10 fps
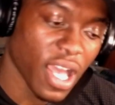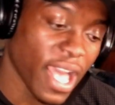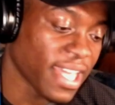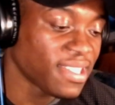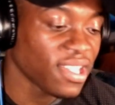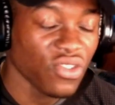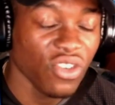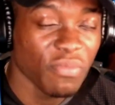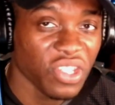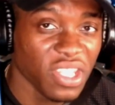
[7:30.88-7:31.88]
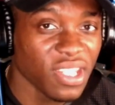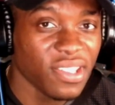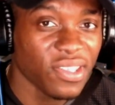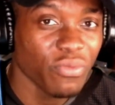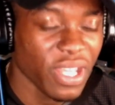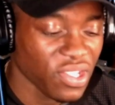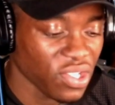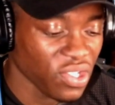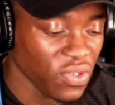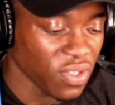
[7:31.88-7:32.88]
I guess that's true, but she did still manage
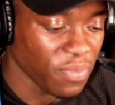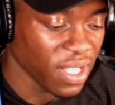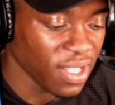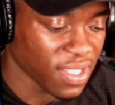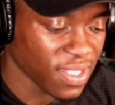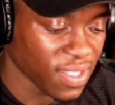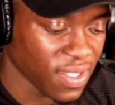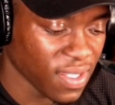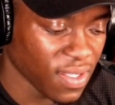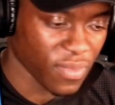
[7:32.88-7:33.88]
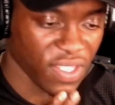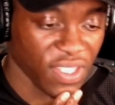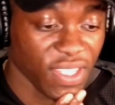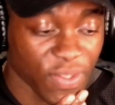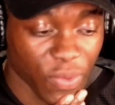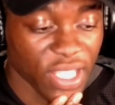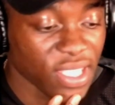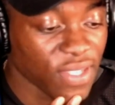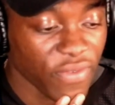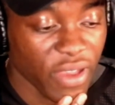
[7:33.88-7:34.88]
to shoot the billets. She is willing
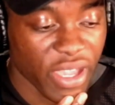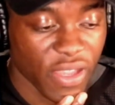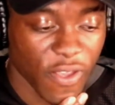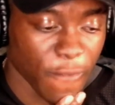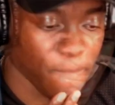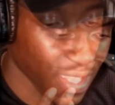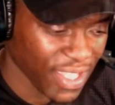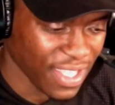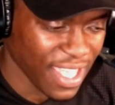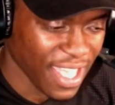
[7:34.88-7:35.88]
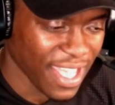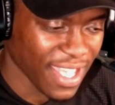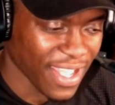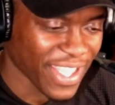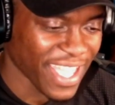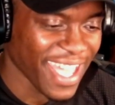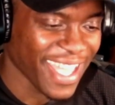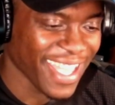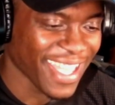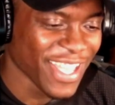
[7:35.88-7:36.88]
to fight. Yeah,
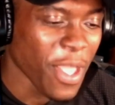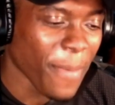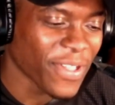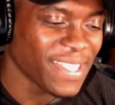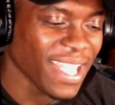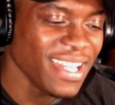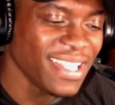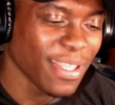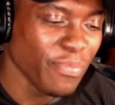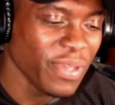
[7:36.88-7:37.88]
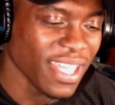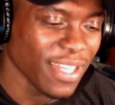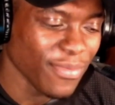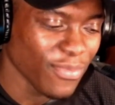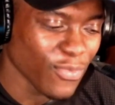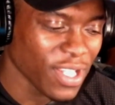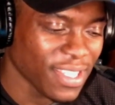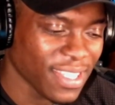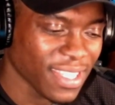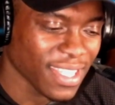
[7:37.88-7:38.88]
okay. Because they need to beat him
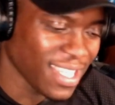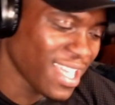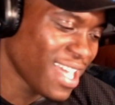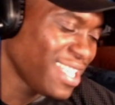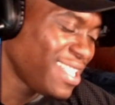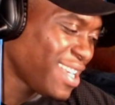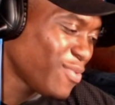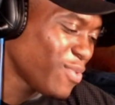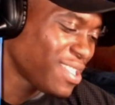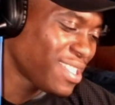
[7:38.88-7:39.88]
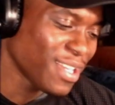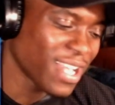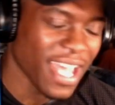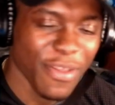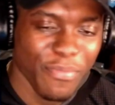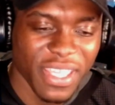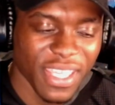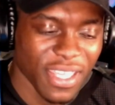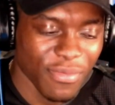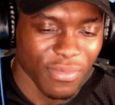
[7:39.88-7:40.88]
once. Yeah, he said once they kind of beat
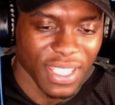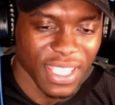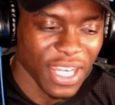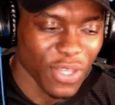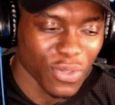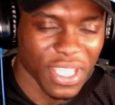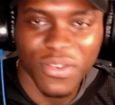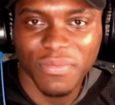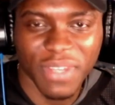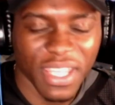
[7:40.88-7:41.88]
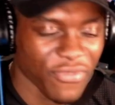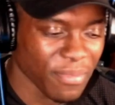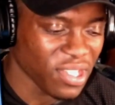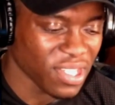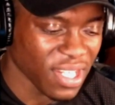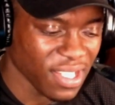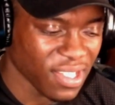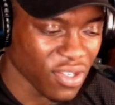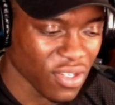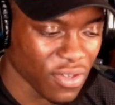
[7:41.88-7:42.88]
him, then he'll tell them the information they need to
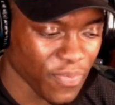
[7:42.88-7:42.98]
know.